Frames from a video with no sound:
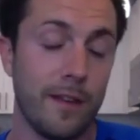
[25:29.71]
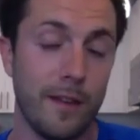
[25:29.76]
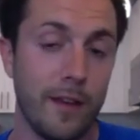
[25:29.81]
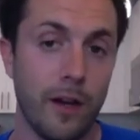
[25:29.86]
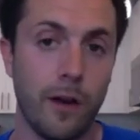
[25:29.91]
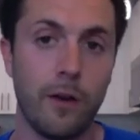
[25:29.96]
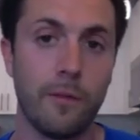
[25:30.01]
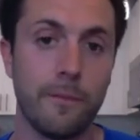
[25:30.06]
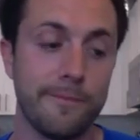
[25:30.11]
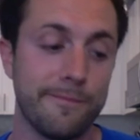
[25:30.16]
it
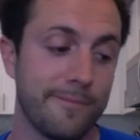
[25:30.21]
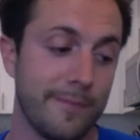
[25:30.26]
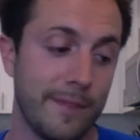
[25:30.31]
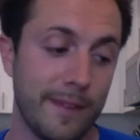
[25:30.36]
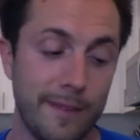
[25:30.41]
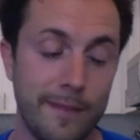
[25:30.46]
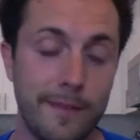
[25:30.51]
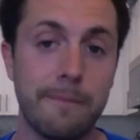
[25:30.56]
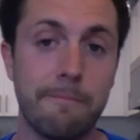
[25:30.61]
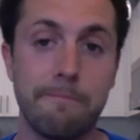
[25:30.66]

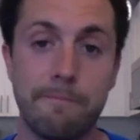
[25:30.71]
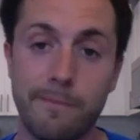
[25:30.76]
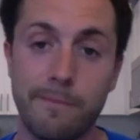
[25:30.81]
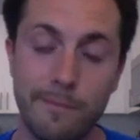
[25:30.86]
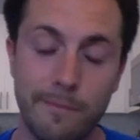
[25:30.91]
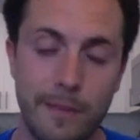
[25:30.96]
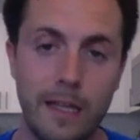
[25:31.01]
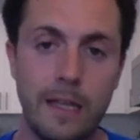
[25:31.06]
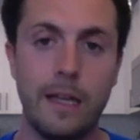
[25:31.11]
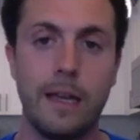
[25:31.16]

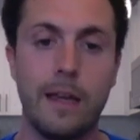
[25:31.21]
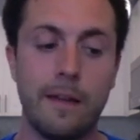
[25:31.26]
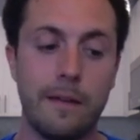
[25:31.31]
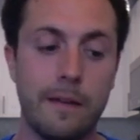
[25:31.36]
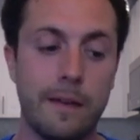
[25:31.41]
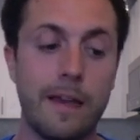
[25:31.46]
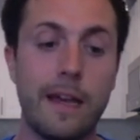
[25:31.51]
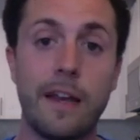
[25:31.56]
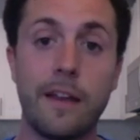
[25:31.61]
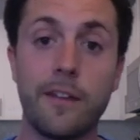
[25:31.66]

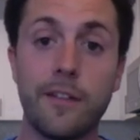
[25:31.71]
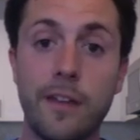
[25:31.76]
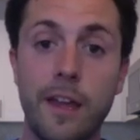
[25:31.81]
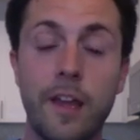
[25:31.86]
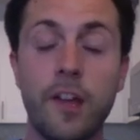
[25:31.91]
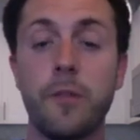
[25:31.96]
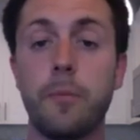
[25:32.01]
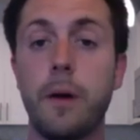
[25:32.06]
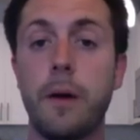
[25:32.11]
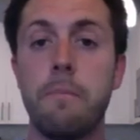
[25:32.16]
kind of
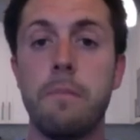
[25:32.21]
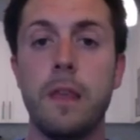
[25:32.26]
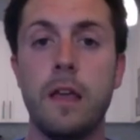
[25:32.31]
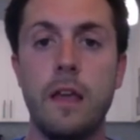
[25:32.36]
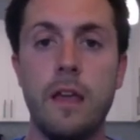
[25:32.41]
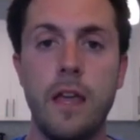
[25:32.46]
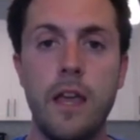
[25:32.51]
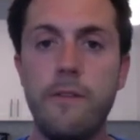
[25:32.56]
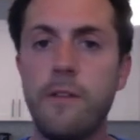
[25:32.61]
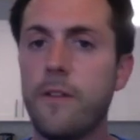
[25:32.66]
stinks, but
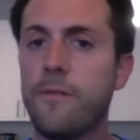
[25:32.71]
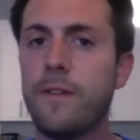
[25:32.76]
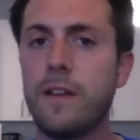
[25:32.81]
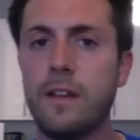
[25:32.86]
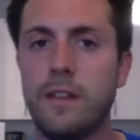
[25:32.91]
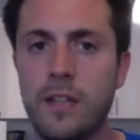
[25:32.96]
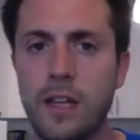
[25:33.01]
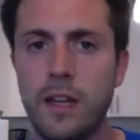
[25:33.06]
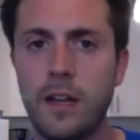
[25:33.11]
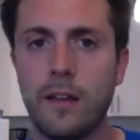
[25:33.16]
even if it
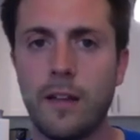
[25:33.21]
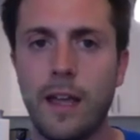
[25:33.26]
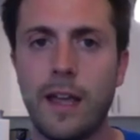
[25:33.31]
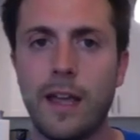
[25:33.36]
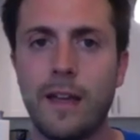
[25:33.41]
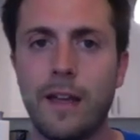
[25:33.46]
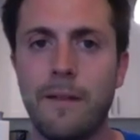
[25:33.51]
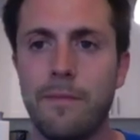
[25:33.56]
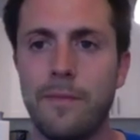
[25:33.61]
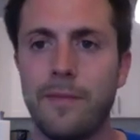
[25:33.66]
didn't, like,
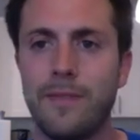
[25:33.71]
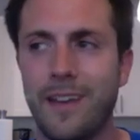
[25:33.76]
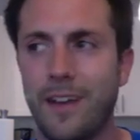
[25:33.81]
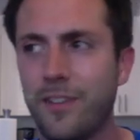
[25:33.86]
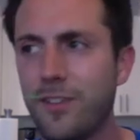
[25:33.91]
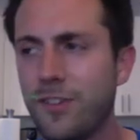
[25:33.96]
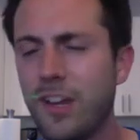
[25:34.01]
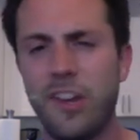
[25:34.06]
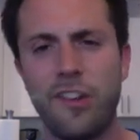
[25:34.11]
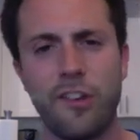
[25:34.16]
it
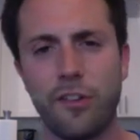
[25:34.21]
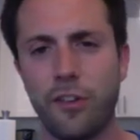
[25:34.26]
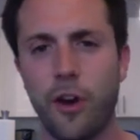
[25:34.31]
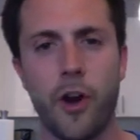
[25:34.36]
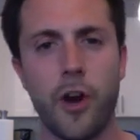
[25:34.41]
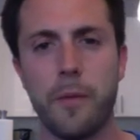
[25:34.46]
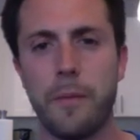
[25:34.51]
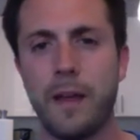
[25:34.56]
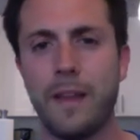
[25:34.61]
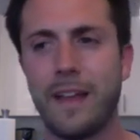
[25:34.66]
doesn't change his heart, man.